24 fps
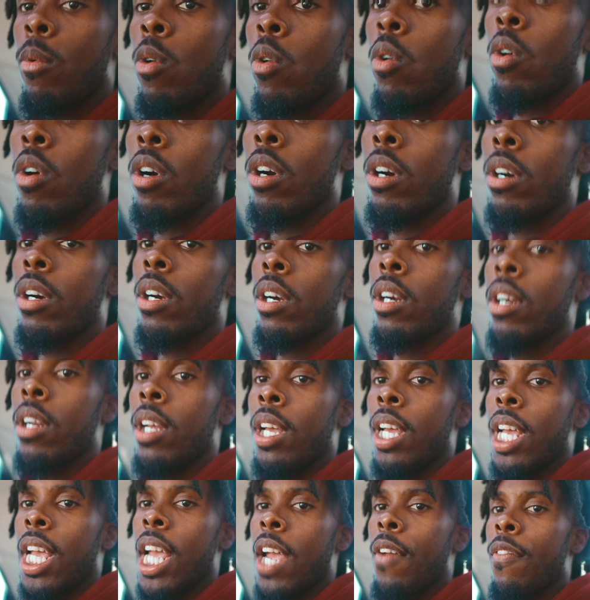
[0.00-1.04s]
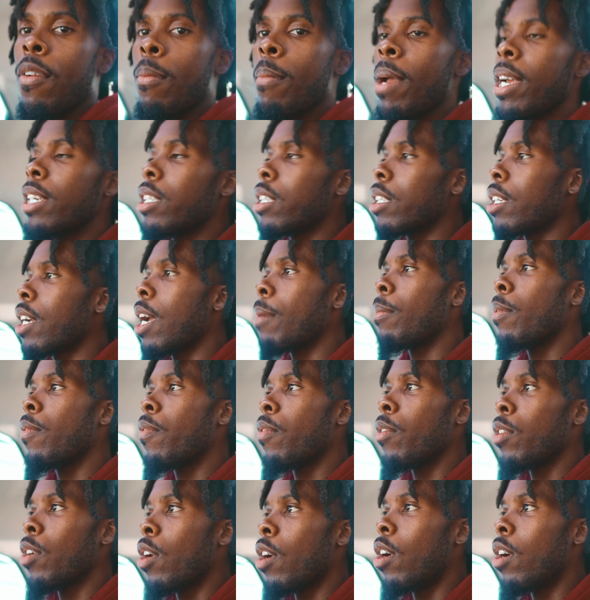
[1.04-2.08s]
more information coming
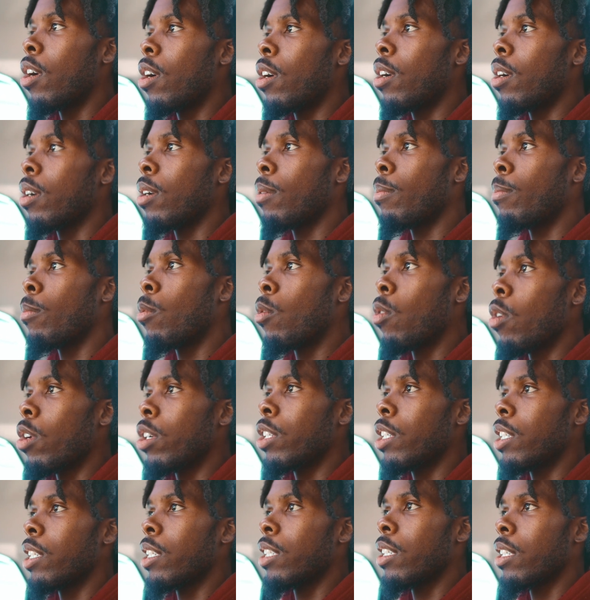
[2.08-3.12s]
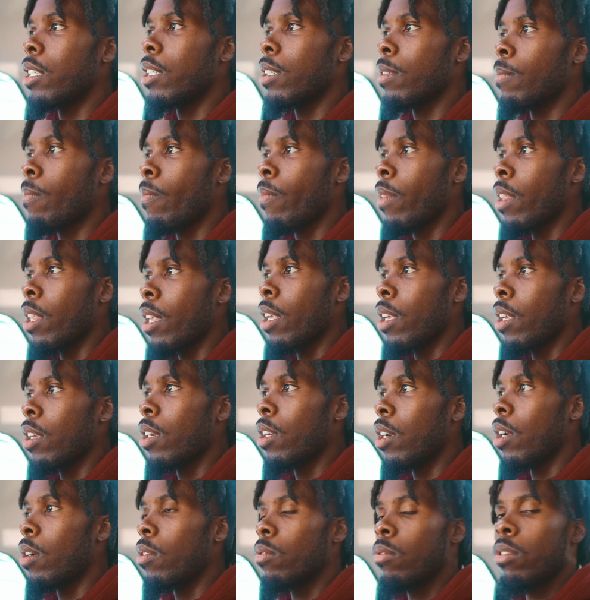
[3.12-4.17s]
for y'all, more just,
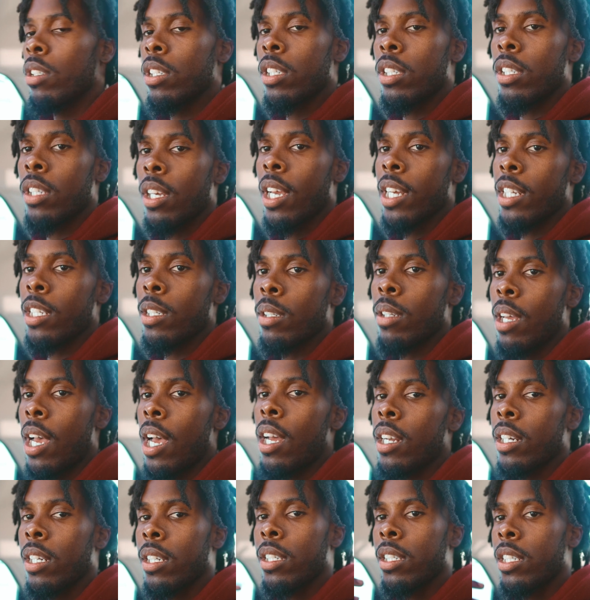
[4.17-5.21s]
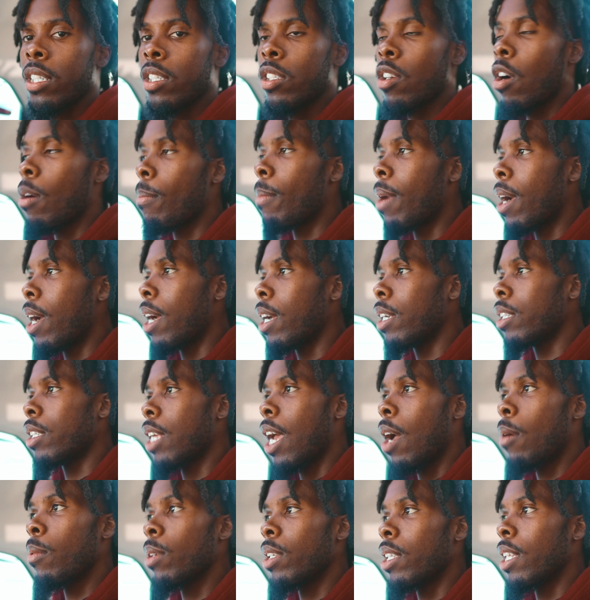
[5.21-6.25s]
you know, just our minds,
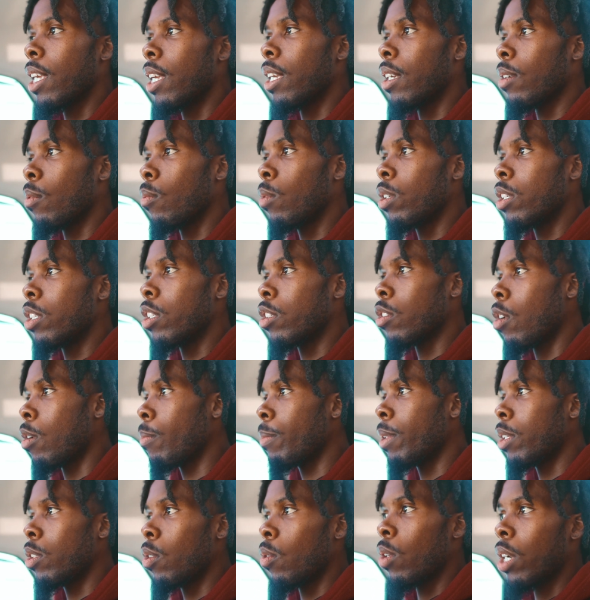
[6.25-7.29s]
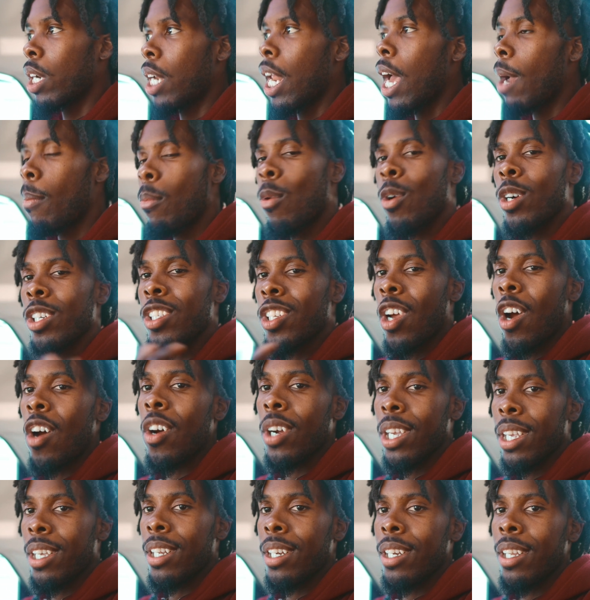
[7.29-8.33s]
how we think. We're just gonna be doing a lot more
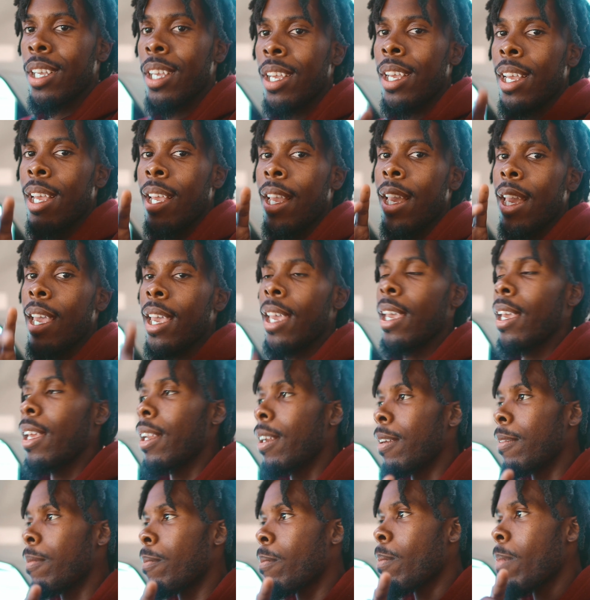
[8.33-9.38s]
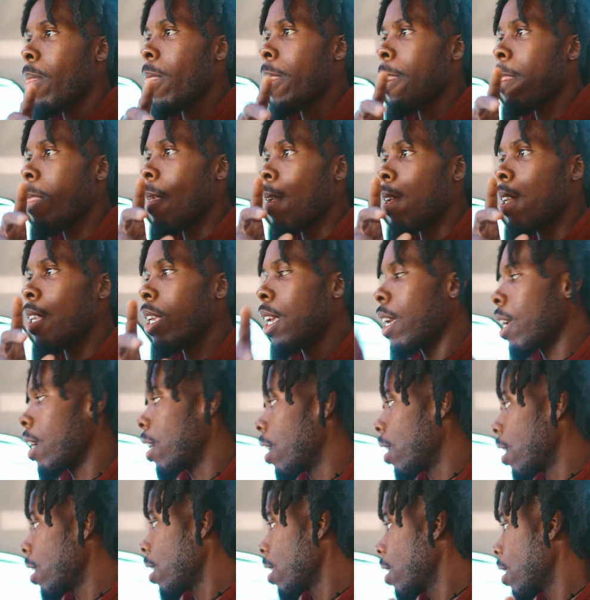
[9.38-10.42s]
talking, and more love.
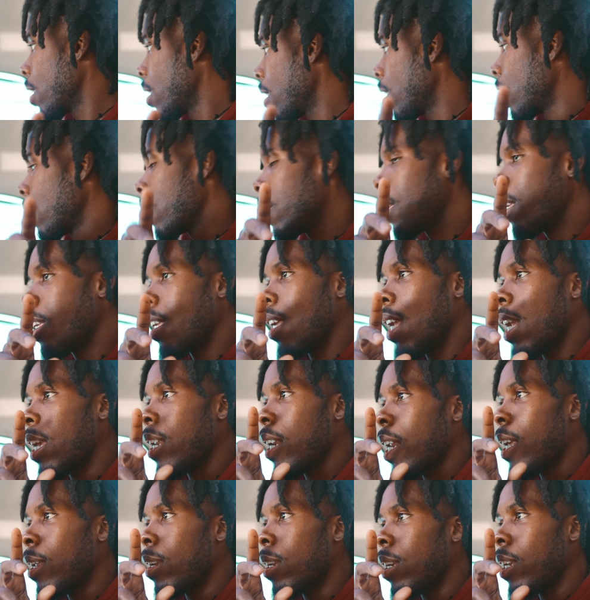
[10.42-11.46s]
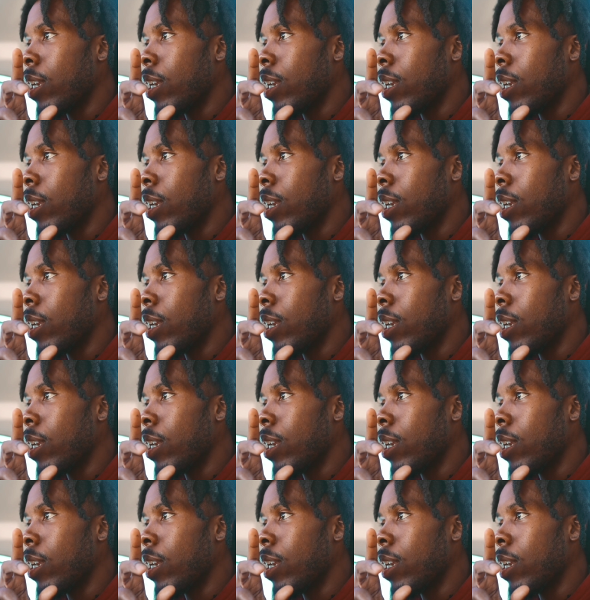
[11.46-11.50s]
Yeah, and